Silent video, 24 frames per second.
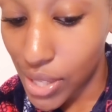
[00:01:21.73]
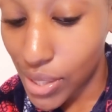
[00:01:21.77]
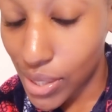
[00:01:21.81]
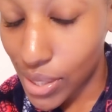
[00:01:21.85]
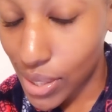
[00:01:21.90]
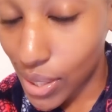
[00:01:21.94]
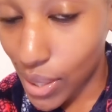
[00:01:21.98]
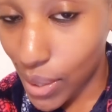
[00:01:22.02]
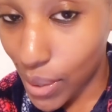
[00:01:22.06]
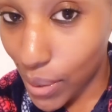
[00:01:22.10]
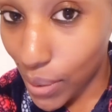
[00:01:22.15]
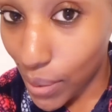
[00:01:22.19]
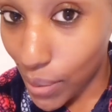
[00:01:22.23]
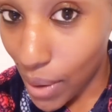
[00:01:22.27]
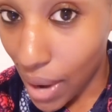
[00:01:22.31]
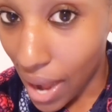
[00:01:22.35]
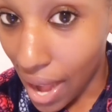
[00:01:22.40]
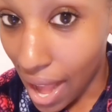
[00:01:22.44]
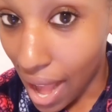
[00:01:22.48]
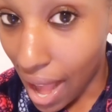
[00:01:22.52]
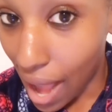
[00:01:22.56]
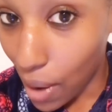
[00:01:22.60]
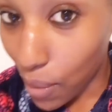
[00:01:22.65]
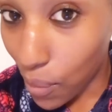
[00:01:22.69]
So
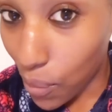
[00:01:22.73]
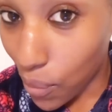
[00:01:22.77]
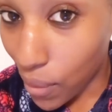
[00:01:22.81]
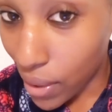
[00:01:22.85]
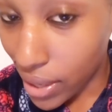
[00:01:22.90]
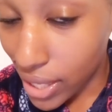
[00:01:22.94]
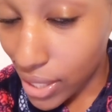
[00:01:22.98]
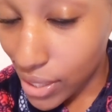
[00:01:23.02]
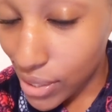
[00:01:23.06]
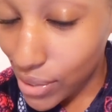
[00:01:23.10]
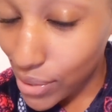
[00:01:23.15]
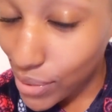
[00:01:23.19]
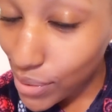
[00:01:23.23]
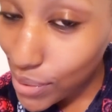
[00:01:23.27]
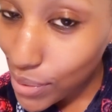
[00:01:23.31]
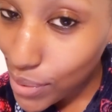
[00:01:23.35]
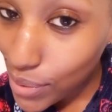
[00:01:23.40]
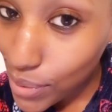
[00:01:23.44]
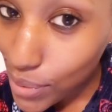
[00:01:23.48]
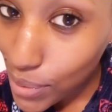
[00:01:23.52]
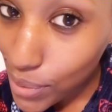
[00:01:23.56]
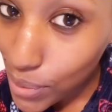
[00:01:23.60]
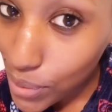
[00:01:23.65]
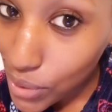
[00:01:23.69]
I wanted
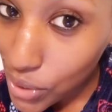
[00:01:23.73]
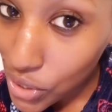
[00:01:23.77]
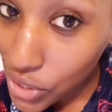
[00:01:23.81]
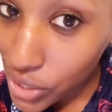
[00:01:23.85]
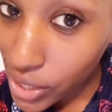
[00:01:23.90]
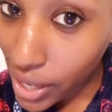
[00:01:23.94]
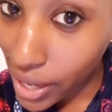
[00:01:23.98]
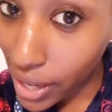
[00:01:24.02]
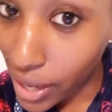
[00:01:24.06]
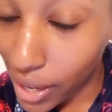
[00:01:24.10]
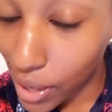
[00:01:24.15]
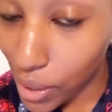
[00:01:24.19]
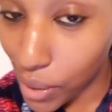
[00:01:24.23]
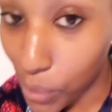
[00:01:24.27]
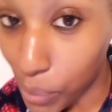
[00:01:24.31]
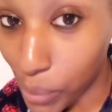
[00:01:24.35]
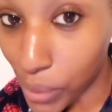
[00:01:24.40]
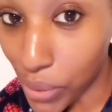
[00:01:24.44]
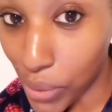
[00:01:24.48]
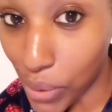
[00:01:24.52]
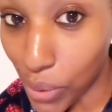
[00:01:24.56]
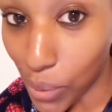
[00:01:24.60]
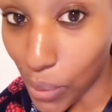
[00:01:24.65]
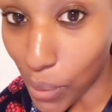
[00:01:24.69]
to share
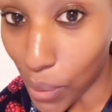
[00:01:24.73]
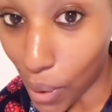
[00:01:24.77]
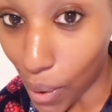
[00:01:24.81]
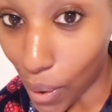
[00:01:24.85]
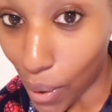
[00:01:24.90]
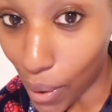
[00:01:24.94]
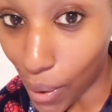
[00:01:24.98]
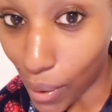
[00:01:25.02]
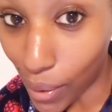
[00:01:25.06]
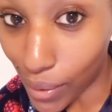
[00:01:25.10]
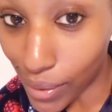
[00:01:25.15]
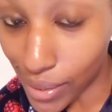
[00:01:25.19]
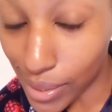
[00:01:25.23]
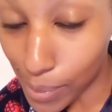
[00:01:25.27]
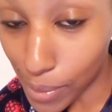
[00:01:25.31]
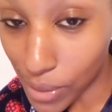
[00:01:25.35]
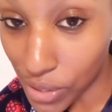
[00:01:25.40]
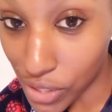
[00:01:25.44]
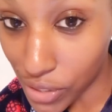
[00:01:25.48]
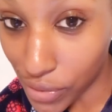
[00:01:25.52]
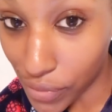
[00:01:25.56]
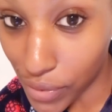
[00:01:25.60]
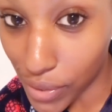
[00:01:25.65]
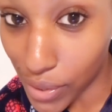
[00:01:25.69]
with you all,
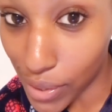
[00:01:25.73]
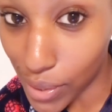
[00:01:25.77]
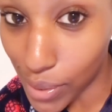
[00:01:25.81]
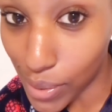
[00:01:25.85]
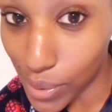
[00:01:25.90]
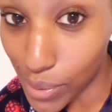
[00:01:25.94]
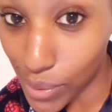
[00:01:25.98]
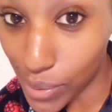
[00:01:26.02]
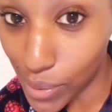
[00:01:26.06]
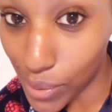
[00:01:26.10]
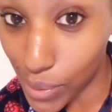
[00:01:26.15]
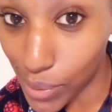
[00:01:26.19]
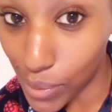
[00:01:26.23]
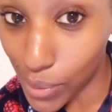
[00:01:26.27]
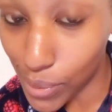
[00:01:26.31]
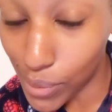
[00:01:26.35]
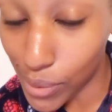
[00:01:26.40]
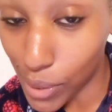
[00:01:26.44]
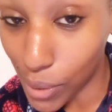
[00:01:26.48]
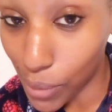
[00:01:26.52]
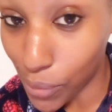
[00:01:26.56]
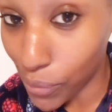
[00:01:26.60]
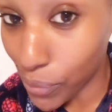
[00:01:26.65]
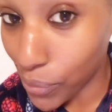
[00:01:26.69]
especially for those
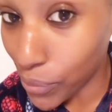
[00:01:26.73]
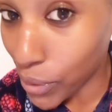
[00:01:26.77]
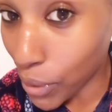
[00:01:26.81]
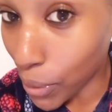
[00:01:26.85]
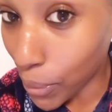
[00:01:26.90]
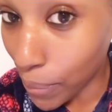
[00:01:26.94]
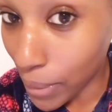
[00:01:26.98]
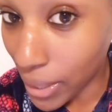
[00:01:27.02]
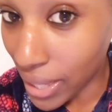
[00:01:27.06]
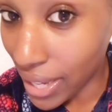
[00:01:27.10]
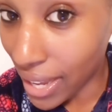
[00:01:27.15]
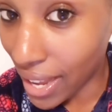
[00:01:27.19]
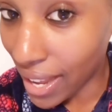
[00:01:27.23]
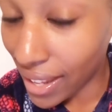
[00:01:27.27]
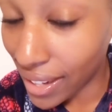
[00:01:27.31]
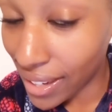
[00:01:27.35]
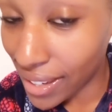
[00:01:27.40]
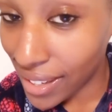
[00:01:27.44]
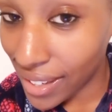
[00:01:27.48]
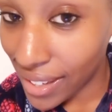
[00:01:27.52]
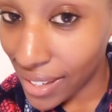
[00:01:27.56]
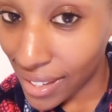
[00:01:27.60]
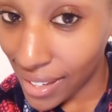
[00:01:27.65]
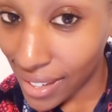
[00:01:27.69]
who don't know me yet,
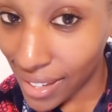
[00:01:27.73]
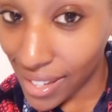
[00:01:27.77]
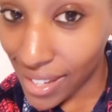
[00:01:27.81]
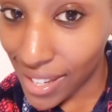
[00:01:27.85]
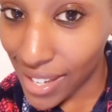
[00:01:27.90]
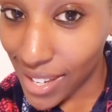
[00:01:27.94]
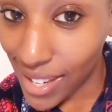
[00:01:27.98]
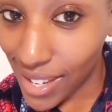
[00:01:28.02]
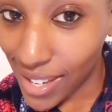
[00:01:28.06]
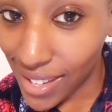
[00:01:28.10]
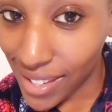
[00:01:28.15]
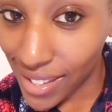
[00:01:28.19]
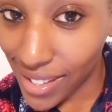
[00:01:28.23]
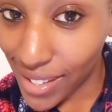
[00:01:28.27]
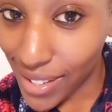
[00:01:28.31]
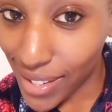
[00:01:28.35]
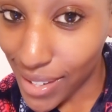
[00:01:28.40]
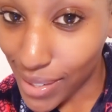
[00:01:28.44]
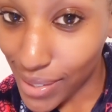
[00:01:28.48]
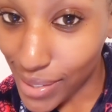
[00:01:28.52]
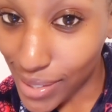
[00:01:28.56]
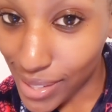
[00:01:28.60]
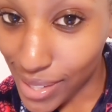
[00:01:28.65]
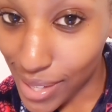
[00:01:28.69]
you
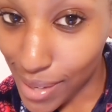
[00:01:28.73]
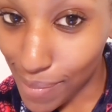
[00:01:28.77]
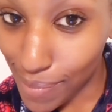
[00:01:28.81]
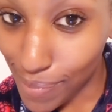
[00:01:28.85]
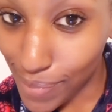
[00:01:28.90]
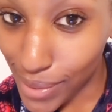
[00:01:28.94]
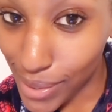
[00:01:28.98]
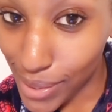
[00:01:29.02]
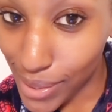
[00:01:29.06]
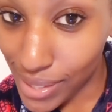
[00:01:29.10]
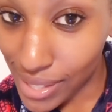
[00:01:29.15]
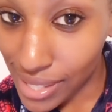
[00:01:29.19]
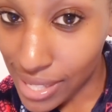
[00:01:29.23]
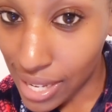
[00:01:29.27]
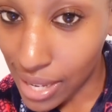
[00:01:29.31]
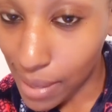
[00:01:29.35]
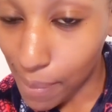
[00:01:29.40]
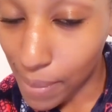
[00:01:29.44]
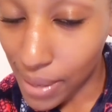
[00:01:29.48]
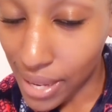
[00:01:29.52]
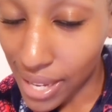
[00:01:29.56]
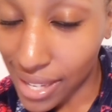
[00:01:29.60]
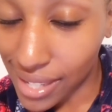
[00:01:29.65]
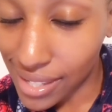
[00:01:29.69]
know, some little
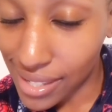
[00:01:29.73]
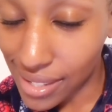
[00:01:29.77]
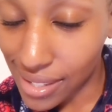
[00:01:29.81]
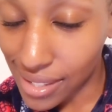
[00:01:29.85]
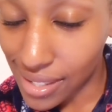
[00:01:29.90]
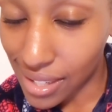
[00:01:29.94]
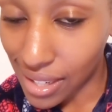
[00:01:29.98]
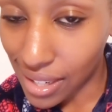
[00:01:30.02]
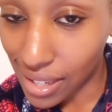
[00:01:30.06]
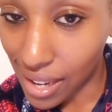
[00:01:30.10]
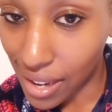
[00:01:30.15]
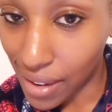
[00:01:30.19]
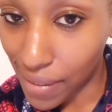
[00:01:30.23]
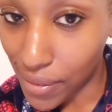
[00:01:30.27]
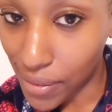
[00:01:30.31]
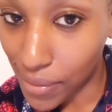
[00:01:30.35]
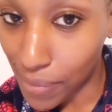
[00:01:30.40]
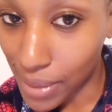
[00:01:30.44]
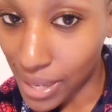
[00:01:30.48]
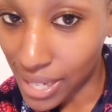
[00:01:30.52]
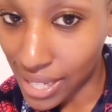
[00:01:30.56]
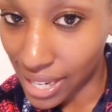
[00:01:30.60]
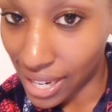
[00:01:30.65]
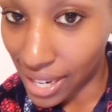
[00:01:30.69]
sneak peeks into the life
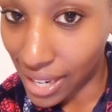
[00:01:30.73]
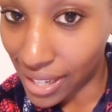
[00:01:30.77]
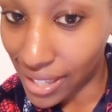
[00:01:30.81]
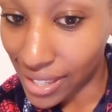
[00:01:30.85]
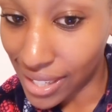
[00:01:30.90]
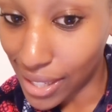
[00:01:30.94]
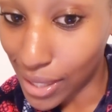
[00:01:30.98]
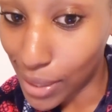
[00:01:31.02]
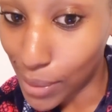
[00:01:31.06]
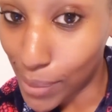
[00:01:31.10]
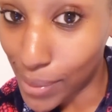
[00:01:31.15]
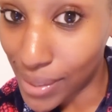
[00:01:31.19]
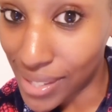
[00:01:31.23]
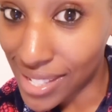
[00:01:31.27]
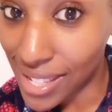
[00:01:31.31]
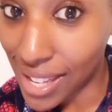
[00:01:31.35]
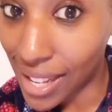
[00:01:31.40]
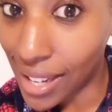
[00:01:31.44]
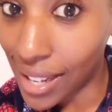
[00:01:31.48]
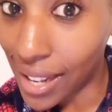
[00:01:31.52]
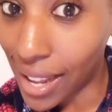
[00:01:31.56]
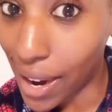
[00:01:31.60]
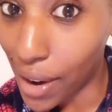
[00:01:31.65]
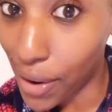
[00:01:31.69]
of my dad. He was
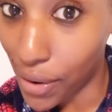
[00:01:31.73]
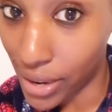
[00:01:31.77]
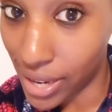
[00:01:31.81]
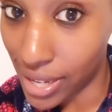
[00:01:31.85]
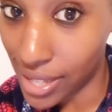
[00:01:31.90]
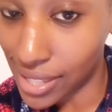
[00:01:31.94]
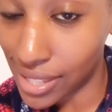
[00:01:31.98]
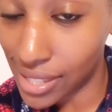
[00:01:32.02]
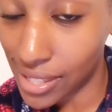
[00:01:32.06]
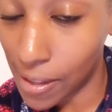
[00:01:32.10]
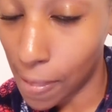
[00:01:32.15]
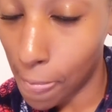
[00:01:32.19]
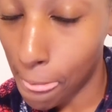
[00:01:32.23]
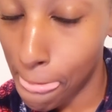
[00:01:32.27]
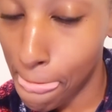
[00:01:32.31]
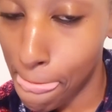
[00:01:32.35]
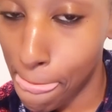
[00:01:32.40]
hilarious.